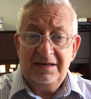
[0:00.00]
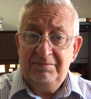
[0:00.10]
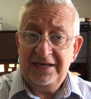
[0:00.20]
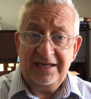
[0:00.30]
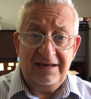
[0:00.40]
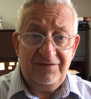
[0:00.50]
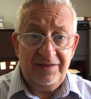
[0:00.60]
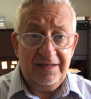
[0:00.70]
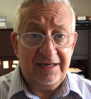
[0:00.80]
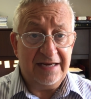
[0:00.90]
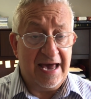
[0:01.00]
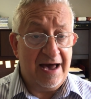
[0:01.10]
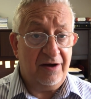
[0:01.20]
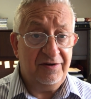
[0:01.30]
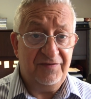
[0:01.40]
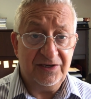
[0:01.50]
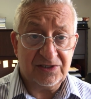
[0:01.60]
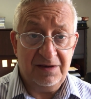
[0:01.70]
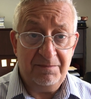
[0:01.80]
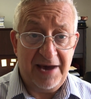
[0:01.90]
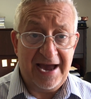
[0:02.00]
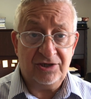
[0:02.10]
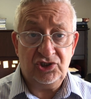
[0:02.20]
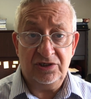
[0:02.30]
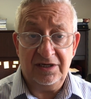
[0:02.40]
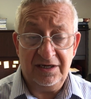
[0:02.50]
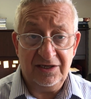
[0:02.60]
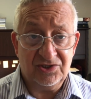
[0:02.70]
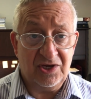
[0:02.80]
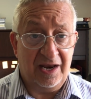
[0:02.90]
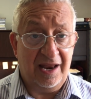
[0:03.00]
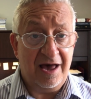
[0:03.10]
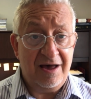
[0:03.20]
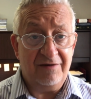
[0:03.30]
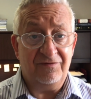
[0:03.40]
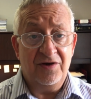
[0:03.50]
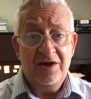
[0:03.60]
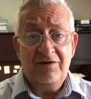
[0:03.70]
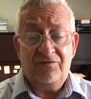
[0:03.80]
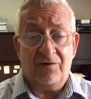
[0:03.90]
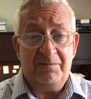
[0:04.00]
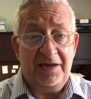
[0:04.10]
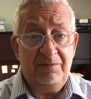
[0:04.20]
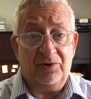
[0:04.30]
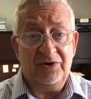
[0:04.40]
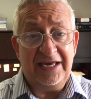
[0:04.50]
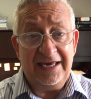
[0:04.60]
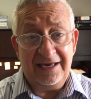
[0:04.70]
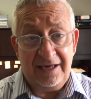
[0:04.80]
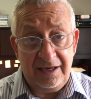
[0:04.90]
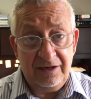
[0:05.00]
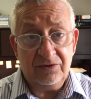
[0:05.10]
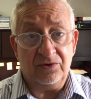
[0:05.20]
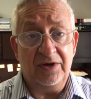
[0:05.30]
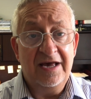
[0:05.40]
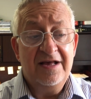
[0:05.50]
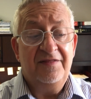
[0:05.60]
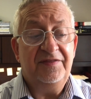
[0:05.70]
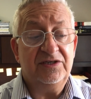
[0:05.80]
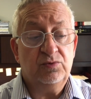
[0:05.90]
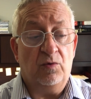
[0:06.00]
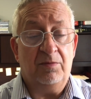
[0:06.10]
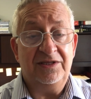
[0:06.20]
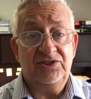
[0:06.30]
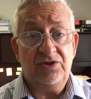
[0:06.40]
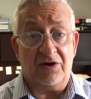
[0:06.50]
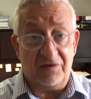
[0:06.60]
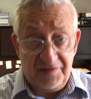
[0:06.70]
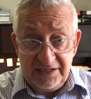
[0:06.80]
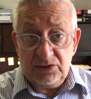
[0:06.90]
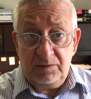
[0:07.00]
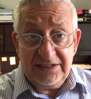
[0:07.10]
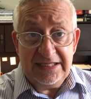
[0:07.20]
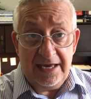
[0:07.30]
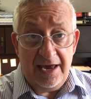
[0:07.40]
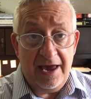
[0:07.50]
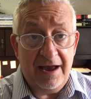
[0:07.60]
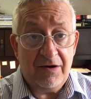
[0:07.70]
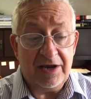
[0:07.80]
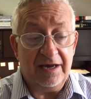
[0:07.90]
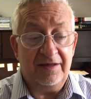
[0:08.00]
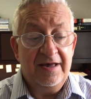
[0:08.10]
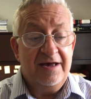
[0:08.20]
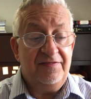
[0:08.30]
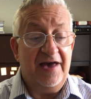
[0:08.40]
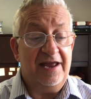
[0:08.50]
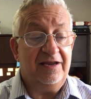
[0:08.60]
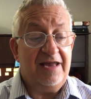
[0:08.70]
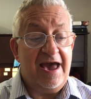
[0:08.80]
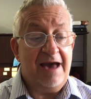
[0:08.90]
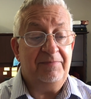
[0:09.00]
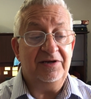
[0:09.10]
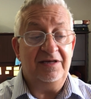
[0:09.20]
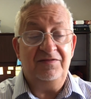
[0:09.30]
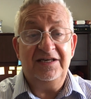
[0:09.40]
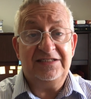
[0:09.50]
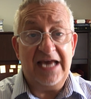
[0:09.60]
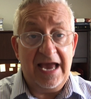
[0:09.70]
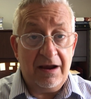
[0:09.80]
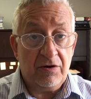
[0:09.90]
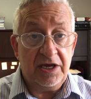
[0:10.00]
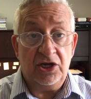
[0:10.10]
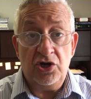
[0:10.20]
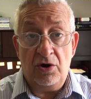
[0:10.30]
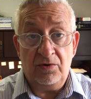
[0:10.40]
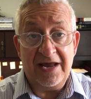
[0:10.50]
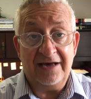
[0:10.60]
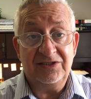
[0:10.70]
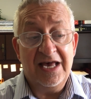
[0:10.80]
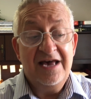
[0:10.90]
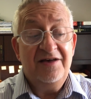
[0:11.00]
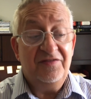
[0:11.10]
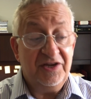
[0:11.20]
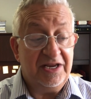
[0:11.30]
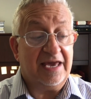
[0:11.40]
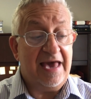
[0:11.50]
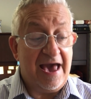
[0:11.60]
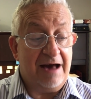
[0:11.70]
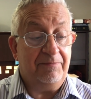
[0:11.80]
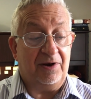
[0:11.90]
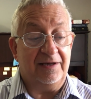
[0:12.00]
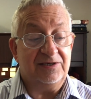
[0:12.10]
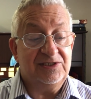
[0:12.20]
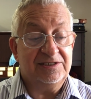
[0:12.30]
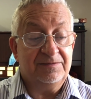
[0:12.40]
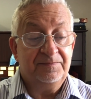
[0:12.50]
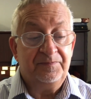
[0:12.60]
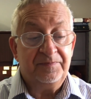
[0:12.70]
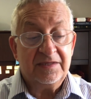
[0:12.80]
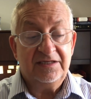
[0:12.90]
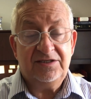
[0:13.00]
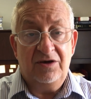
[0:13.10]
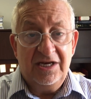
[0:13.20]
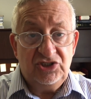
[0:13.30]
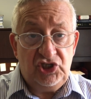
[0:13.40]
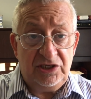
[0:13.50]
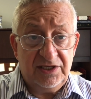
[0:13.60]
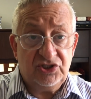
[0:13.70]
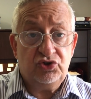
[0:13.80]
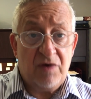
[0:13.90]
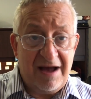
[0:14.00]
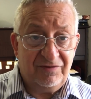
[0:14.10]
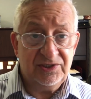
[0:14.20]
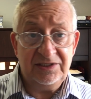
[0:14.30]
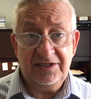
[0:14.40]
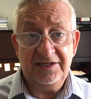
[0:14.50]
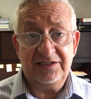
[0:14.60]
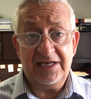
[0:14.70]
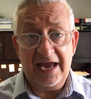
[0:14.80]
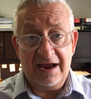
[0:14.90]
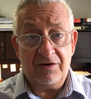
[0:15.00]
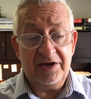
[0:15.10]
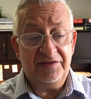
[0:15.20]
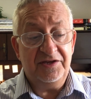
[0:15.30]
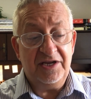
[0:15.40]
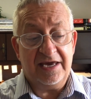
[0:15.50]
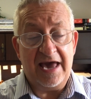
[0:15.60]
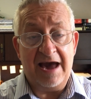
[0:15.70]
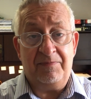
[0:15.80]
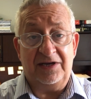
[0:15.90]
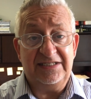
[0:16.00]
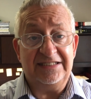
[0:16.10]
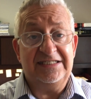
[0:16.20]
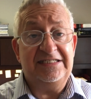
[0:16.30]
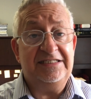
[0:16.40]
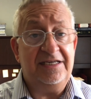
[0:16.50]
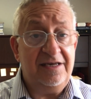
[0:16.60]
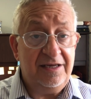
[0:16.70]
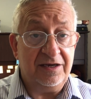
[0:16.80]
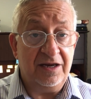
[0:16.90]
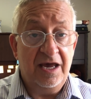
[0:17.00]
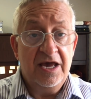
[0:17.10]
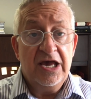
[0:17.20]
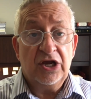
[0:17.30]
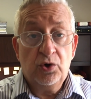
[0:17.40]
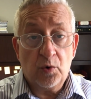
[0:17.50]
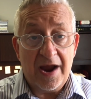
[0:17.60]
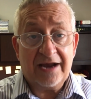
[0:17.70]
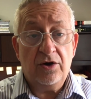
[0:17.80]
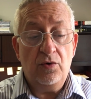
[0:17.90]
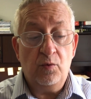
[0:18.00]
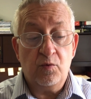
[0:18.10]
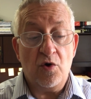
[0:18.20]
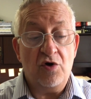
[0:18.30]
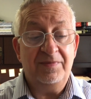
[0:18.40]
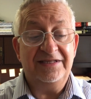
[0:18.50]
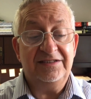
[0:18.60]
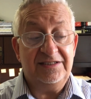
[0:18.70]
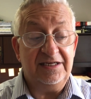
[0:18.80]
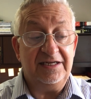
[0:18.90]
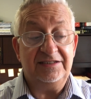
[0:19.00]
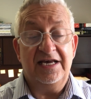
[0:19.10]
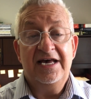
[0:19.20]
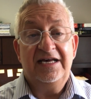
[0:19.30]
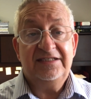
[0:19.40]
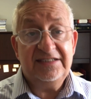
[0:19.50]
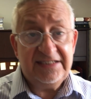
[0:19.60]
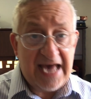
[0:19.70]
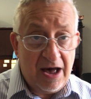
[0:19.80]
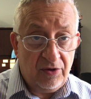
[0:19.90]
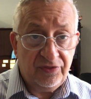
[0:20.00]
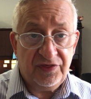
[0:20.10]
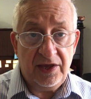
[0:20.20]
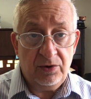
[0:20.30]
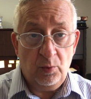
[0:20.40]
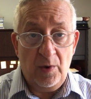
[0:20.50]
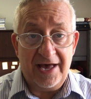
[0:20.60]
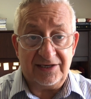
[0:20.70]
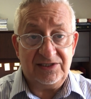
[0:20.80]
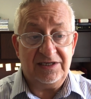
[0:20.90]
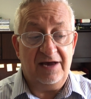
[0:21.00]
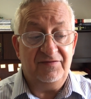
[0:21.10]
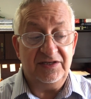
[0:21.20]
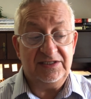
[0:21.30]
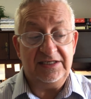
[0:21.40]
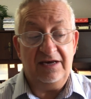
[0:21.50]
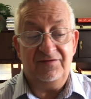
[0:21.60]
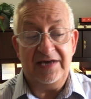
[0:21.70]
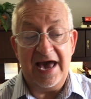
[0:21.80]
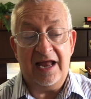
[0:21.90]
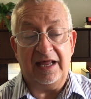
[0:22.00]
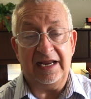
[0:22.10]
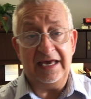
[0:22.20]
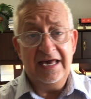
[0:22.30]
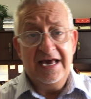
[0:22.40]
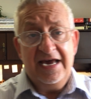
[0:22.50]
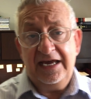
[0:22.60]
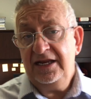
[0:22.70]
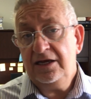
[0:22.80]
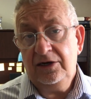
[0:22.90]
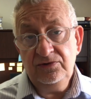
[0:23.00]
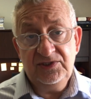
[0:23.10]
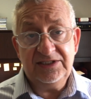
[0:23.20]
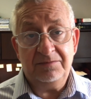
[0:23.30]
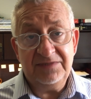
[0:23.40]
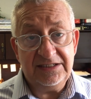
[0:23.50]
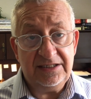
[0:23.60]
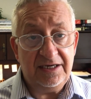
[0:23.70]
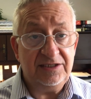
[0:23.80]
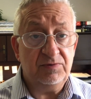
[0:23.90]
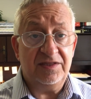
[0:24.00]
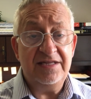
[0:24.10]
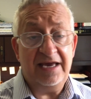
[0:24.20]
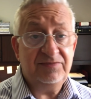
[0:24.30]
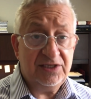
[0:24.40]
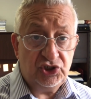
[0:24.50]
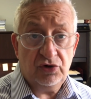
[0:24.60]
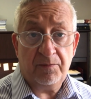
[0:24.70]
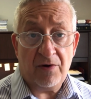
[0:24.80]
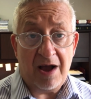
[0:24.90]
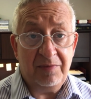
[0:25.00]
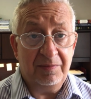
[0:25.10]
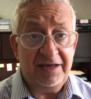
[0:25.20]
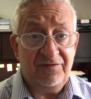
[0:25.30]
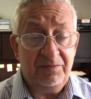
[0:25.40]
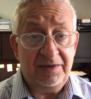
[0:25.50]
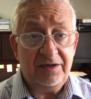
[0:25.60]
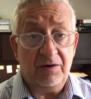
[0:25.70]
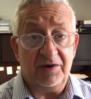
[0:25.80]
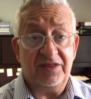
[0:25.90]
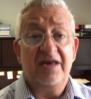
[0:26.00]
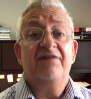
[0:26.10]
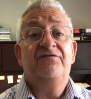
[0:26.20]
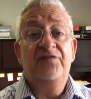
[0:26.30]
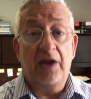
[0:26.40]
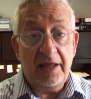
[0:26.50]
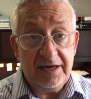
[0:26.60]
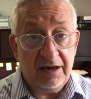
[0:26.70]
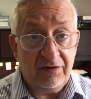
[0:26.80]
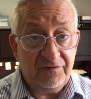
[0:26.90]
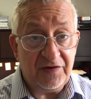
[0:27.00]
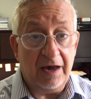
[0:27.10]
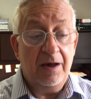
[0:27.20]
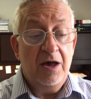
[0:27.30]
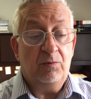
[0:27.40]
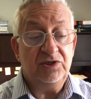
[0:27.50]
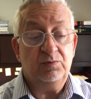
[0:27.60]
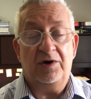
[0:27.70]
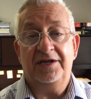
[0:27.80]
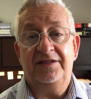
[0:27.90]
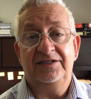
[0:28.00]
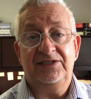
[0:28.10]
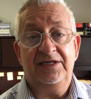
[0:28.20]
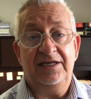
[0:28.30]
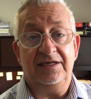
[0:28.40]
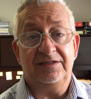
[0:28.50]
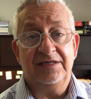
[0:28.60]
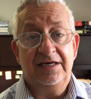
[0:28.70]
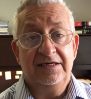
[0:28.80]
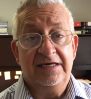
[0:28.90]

But even then, out of his compassion and his love for people, he healed this woman's daughter. This was the area that it happened in, this area known as the Decapolis. So Jesus travels into this area, the Decapolis. It's 10 Greco-Roman cities south and west of the Sea of Galilee. It includes some cities with names that you're probably familiar with: Philadelphia was one of the cities.